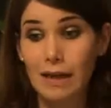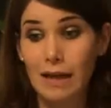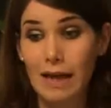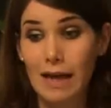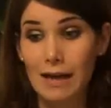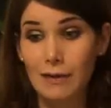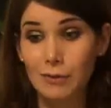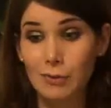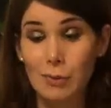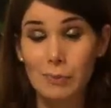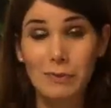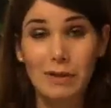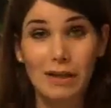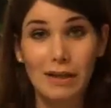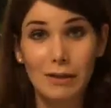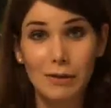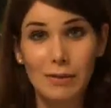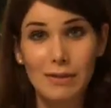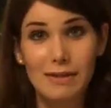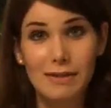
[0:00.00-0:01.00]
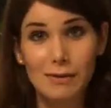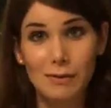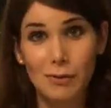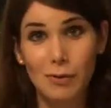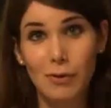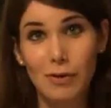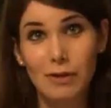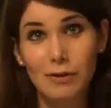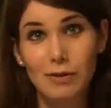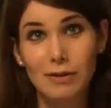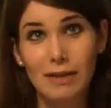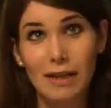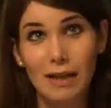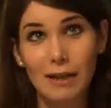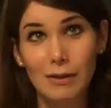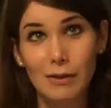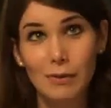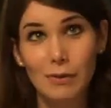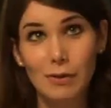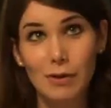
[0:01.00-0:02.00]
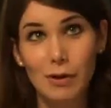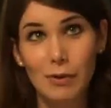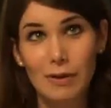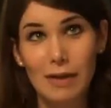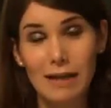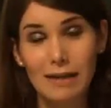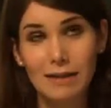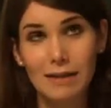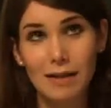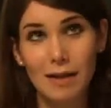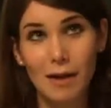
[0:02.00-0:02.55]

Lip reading: And so I'm telling this story to tell you, that